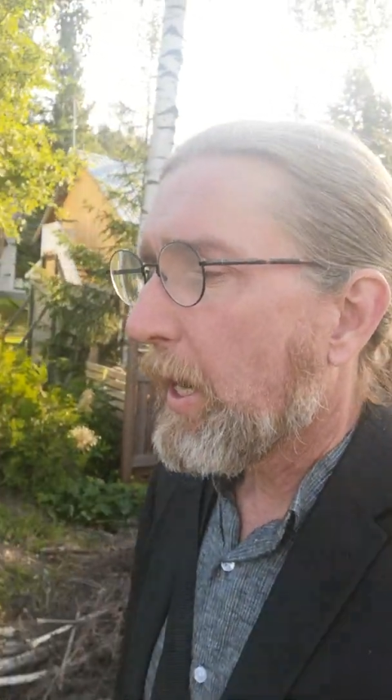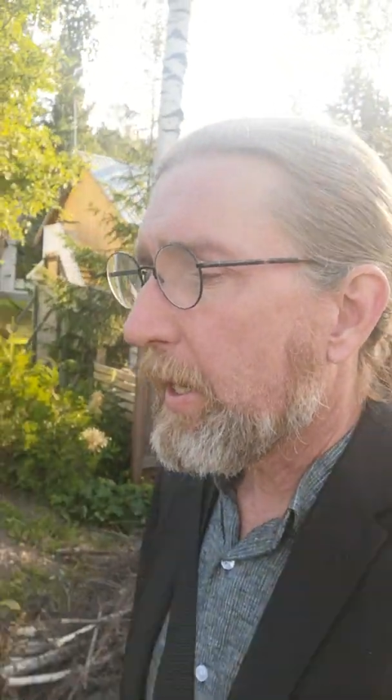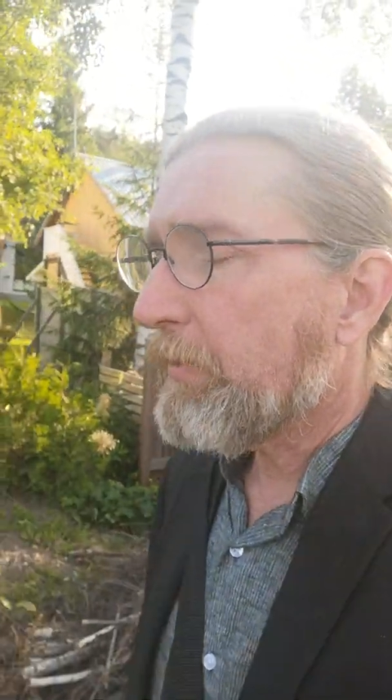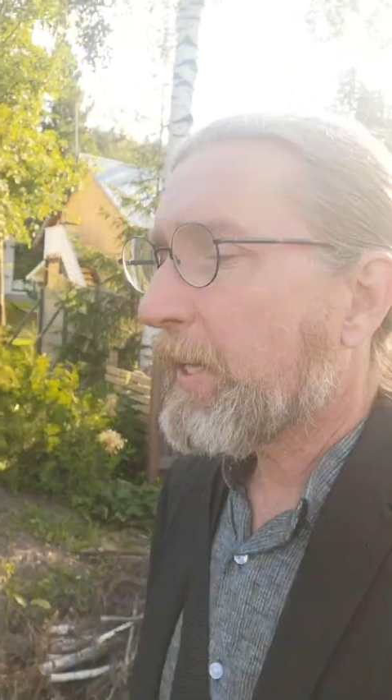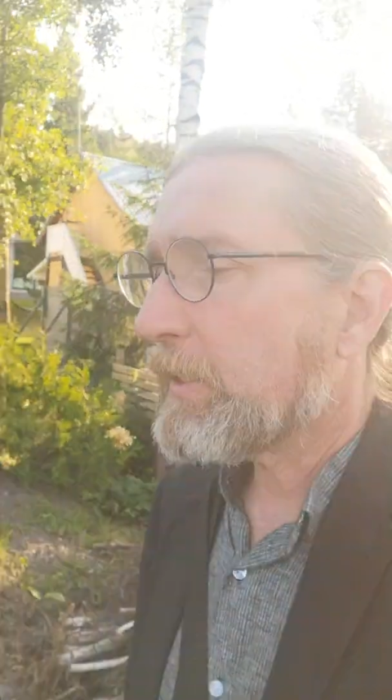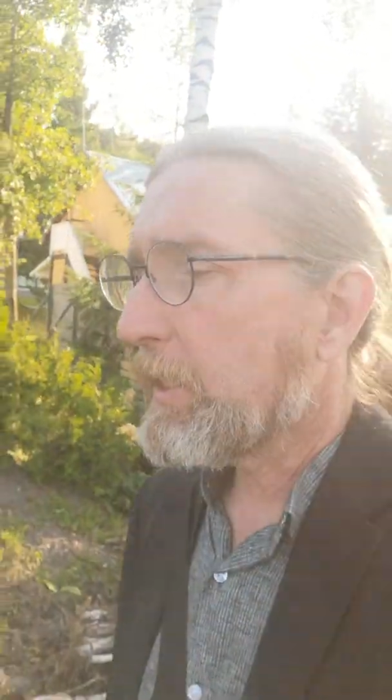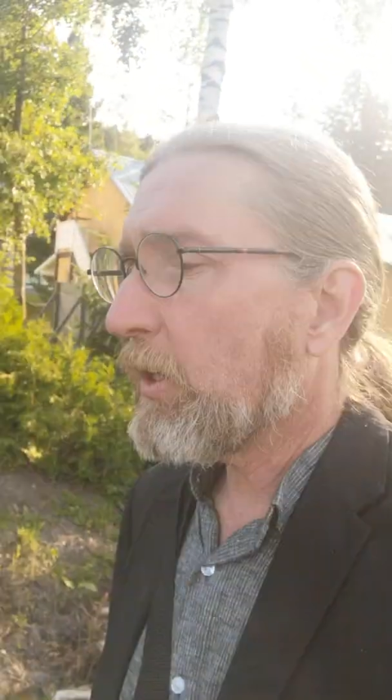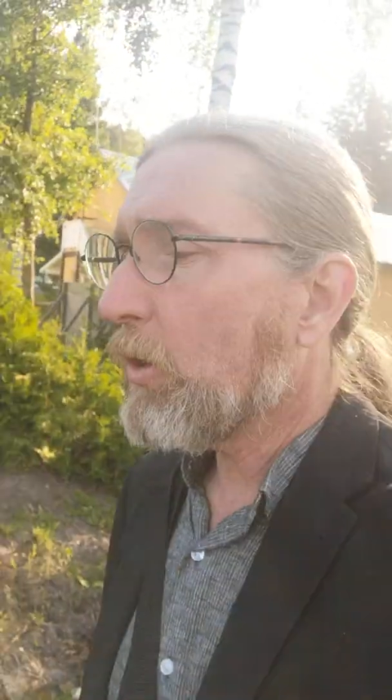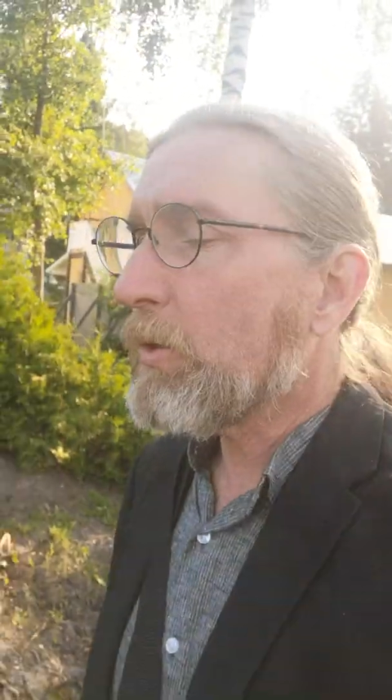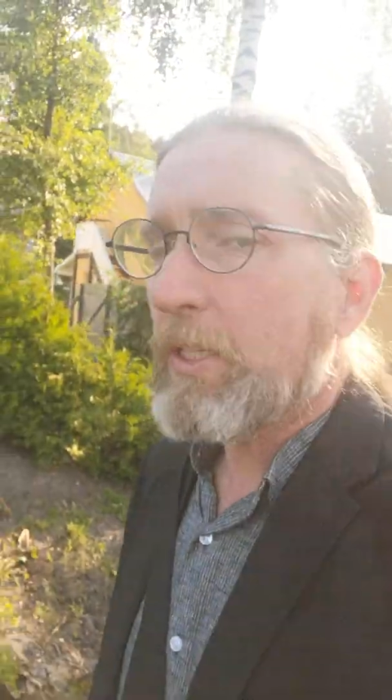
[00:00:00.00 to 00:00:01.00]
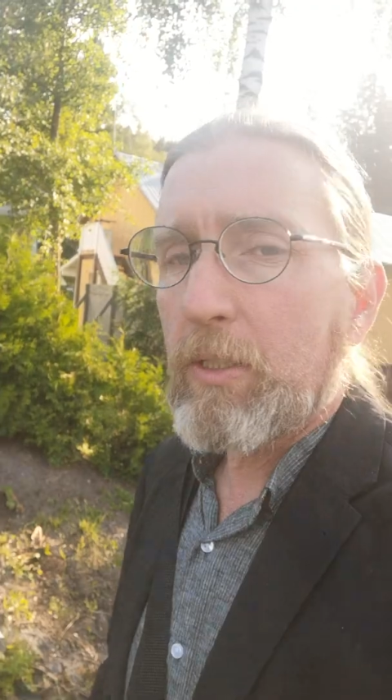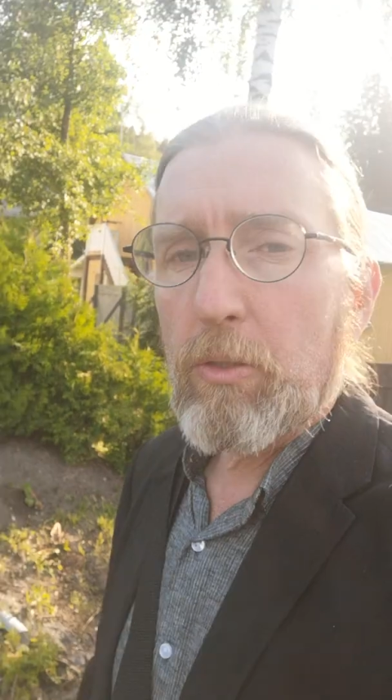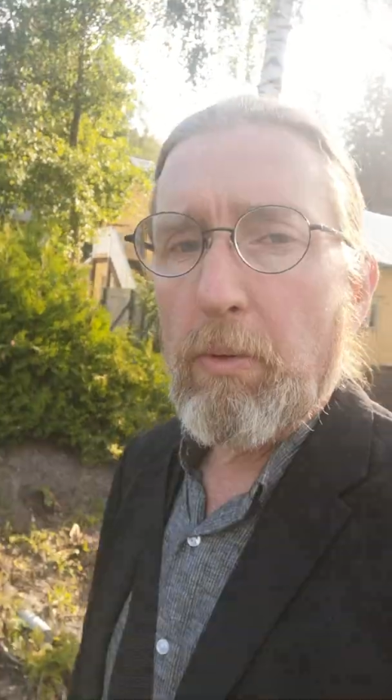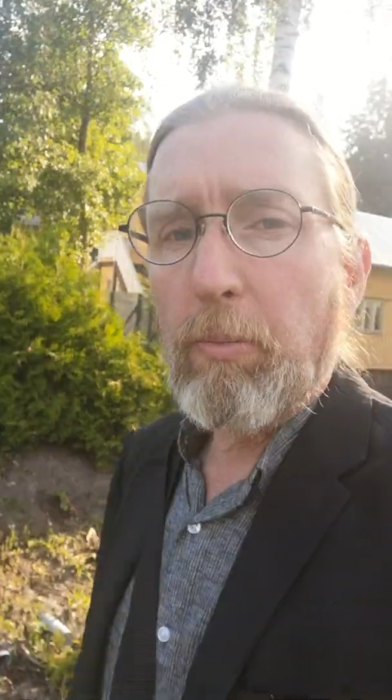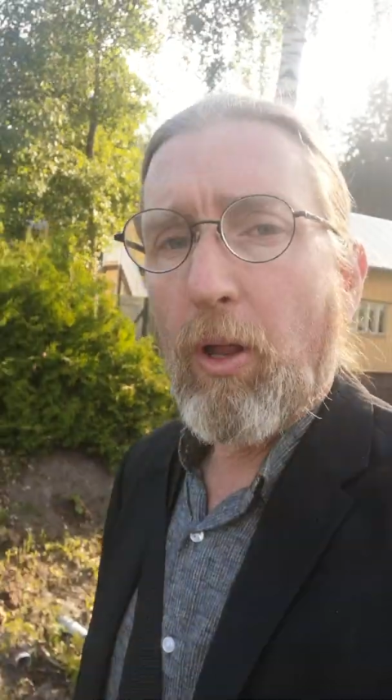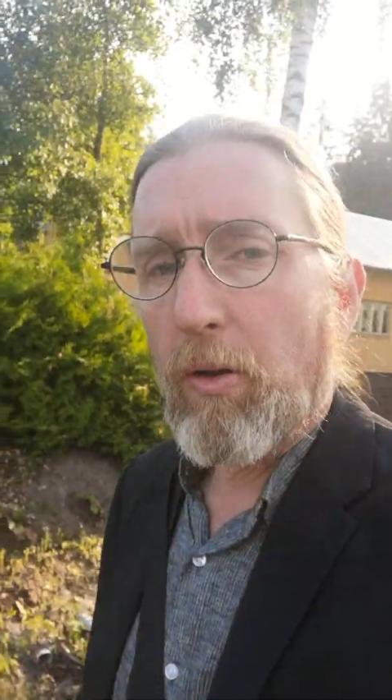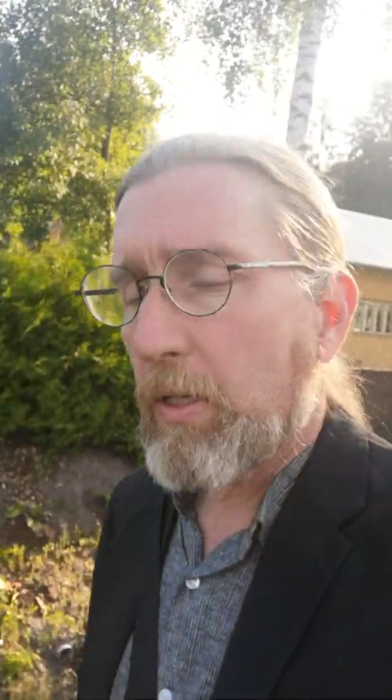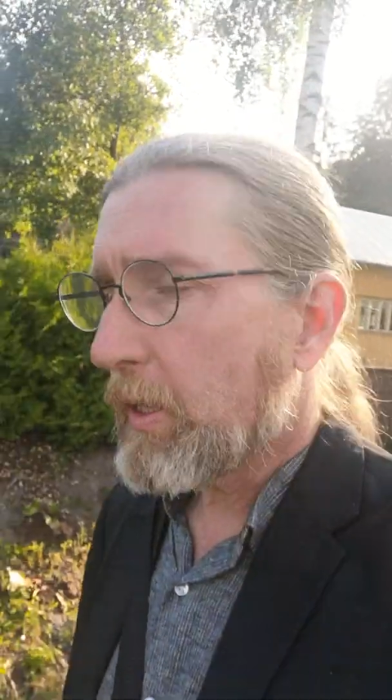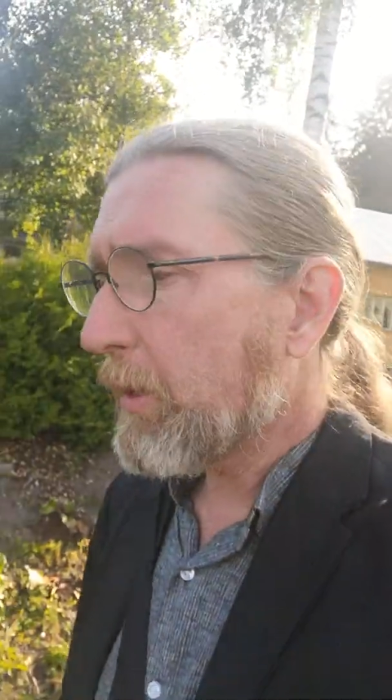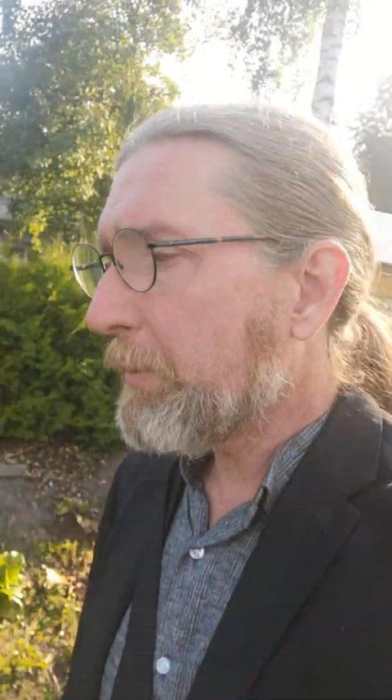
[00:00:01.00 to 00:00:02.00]
if it gets included into a block,
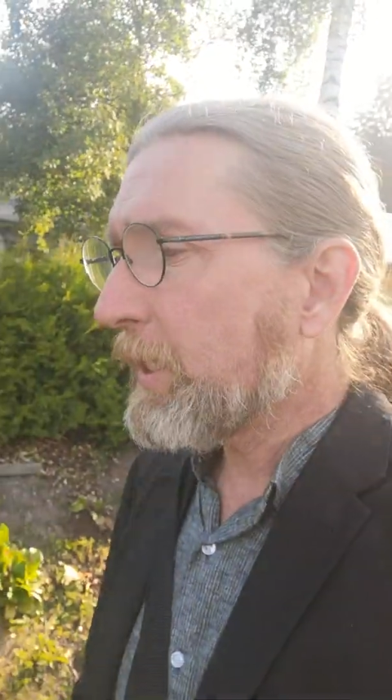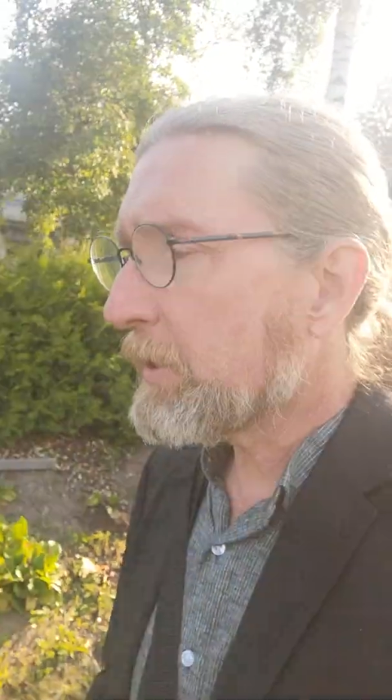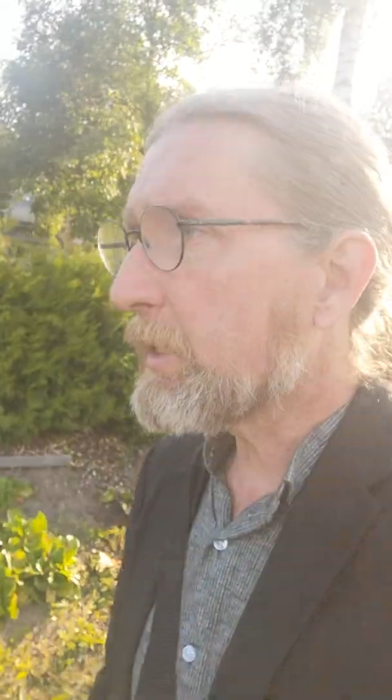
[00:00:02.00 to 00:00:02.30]
that means